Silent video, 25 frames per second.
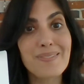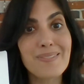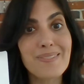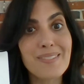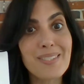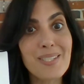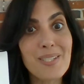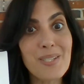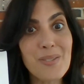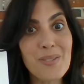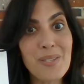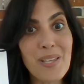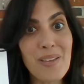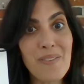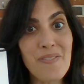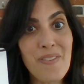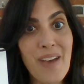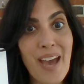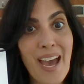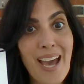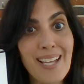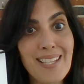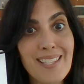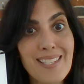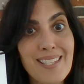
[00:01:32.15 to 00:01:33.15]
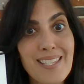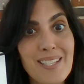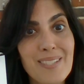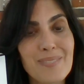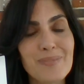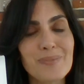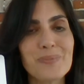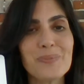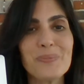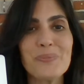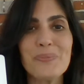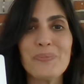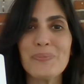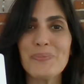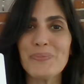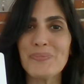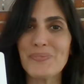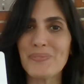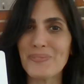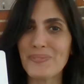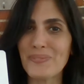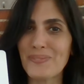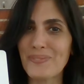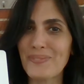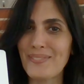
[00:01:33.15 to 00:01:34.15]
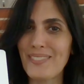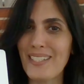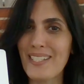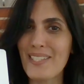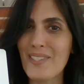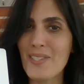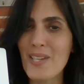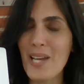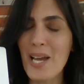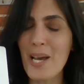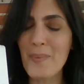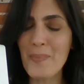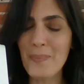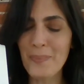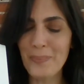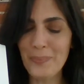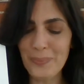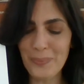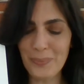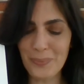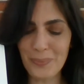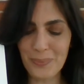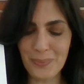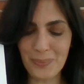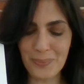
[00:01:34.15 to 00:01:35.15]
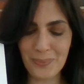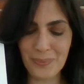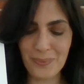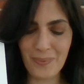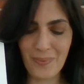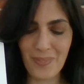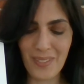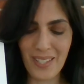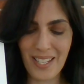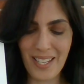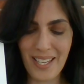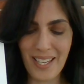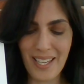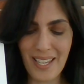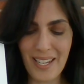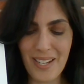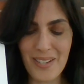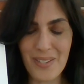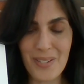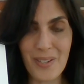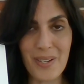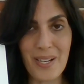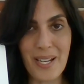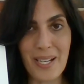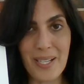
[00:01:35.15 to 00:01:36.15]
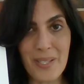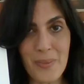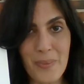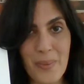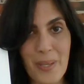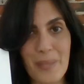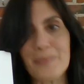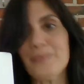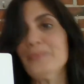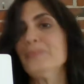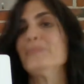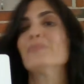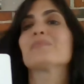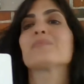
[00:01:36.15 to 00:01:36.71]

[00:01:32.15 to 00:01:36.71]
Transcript: Did you say fat? Nice job. Here's our next one.